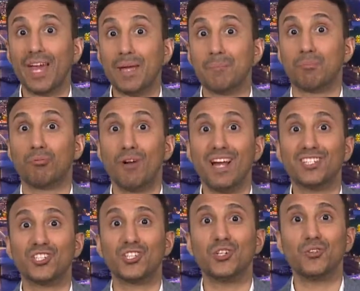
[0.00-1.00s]
brand
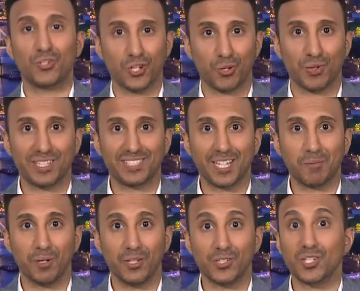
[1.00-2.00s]
new cookery
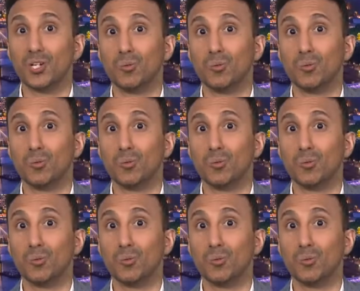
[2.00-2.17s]
segment.